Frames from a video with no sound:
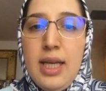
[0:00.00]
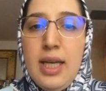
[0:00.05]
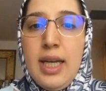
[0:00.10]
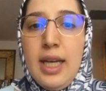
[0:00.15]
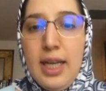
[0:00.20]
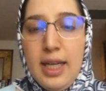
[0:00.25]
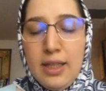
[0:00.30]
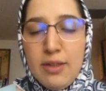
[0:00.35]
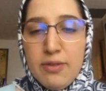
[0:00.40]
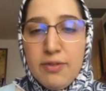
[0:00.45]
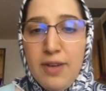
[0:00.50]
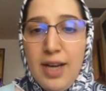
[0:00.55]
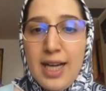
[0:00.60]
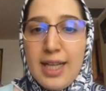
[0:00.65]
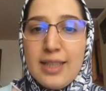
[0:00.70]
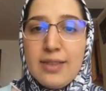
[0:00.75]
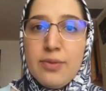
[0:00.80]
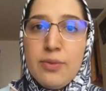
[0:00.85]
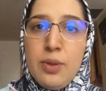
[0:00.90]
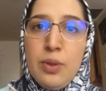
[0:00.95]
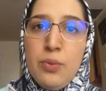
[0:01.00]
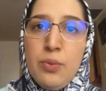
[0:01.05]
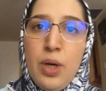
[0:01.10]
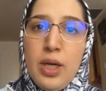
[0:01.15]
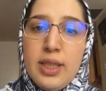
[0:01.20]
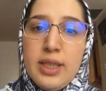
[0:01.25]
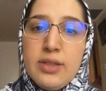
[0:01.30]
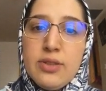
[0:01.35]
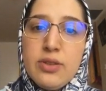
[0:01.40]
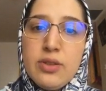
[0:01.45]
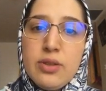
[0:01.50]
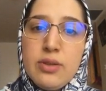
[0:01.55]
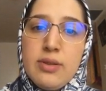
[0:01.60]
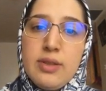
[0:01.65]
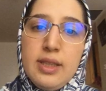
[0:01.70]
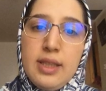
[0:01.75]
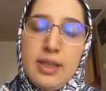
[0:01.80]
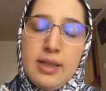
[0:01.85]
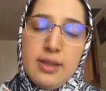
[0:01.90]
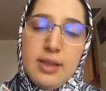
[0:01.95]
In fact, we want it
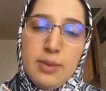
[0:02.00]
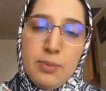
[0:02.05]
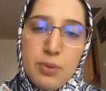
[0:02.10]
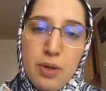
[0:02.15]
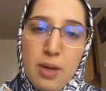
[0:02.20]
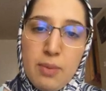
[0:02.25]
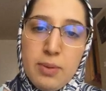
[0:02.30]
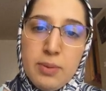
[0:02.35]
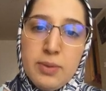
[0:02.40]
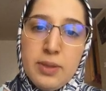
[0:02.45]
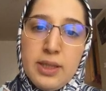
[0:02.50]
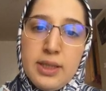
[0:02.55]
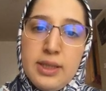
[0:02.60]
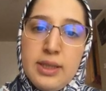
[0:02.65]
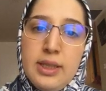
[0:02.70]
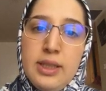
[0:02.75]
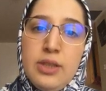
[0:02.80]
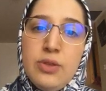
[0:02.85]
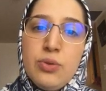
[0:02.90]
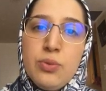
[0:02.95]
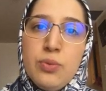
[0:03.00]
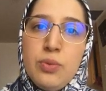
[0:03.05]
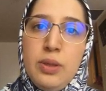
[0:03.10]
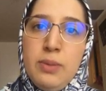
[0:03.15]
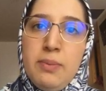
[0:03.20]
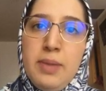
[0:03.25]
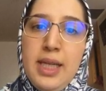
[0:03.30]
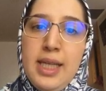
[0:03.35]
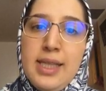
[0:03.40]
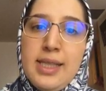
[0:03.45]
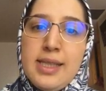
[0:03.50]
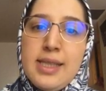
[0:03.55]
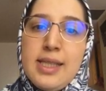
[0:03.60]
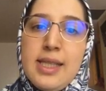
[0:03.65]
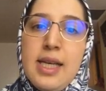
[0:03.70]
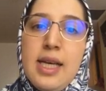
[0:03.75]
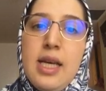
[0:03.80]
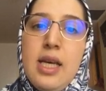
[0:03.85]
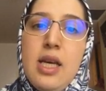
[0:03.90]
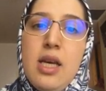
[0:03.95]
the probability to remains
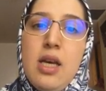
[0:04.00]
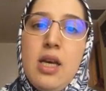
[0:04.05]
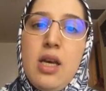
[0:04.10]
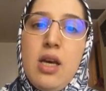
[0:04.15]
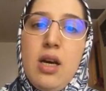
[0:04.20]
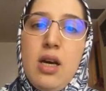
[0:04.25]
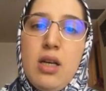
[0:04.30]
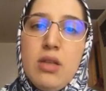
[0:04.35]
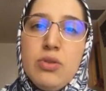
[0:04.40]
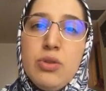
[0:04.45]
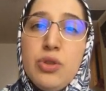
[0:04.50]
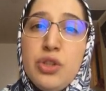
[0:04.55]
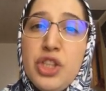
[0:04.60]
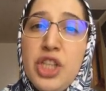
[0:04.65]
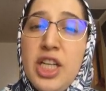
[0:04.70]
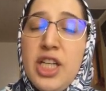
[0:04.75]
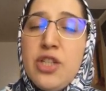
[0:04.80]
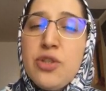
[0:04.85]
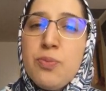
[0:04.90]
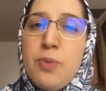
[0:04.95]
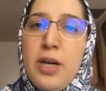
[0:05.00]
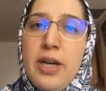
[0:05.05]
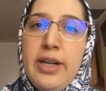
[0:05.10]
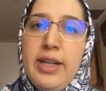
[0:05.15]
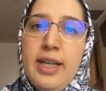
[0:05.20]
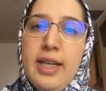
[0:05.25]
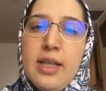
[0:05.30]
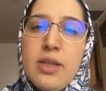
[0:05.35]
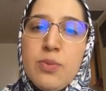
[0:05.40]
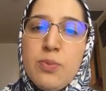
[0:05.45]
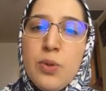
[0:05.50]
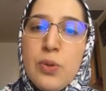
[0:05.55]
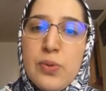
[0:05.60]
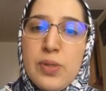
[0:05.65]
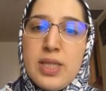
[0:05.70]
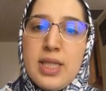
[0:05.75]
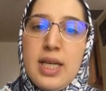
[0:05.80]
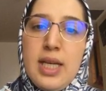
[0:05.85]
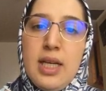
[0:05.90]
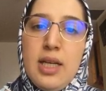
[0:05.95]
to change by at most
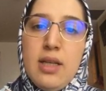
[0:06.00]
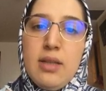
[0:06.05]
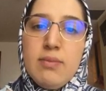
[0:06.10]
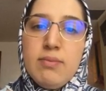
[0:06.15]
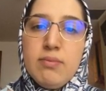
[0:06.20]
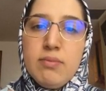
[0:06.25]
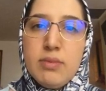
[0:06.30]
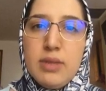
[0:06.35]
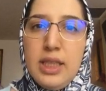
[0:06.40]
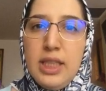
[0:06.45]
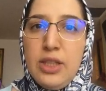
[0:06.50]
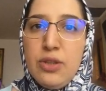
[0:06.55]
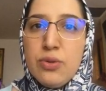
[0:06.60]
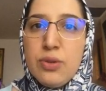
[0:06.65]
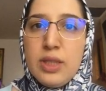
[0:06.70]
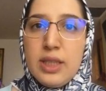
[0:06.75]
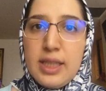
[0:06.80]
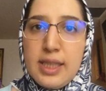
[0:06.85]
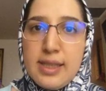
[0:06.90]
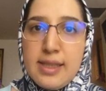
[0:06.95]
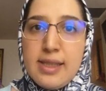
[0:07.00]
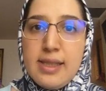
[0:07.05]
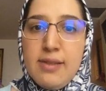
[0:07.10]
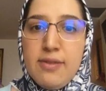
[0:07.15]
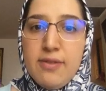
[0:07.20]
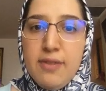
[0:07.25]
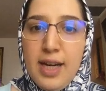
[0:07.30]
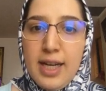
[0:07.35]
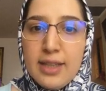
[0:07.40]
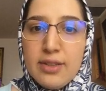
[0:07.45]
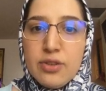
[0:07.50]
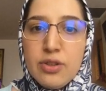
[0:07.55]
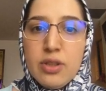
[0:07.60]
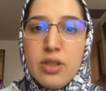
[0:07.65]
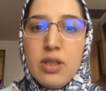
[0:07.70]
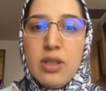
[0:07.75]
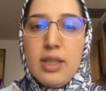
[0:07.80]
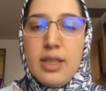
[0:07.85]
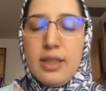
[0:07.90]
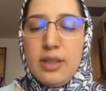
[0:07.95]
e to the c
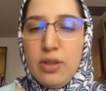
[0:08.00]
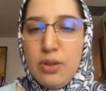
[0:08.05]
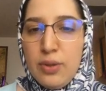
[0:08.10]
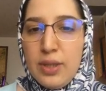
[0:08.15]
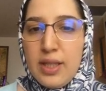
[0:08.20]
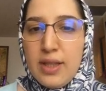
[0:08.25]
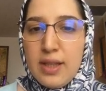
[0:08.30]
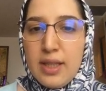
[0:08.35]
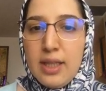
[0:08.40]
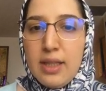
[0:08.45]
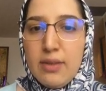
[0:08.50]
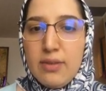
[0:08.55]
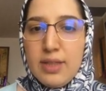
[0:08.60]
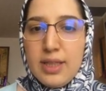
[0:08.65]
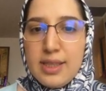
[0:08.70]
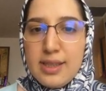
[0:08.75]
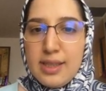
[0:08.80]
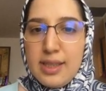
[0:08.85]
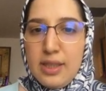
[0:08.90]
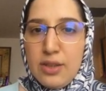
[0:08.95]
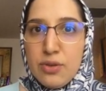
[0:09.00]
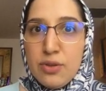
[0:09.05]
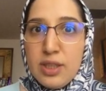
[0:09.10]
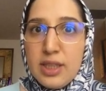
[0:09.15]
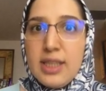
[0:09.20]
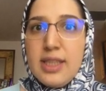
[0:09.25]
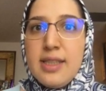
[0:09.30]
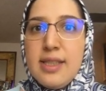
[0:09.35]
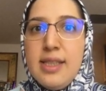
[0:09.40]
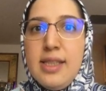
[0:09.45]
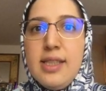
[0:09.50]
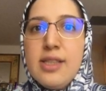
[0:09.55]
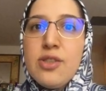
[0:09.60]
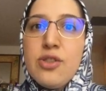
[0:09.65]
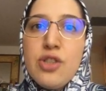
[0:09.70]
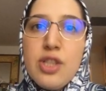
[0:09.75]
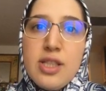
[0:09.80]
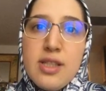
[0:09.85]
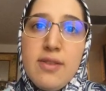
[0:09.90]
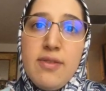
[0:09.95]
factor, and you can think of this e to the c as
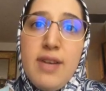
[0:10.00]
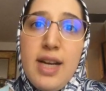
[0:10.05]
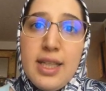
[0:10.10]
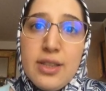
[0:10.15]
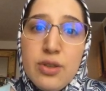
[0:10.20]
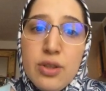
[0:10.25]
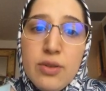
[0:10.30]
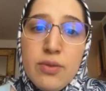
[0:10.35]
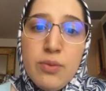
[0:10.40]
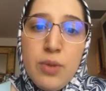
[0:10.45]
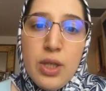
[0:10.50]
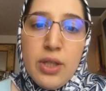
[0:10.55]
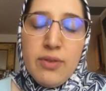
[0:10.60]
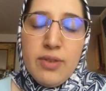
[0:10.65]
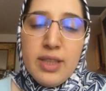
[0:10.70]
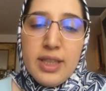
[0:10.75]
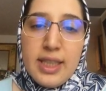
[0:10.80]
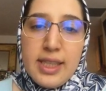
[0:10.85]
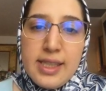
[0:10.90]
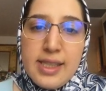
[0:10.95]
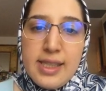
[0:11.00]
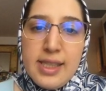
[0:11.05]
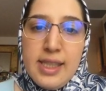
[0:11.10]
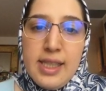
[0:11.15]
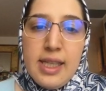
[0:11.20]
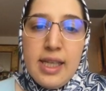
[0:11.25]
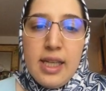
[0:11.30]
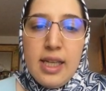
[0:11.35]
just a factor of 1 over c,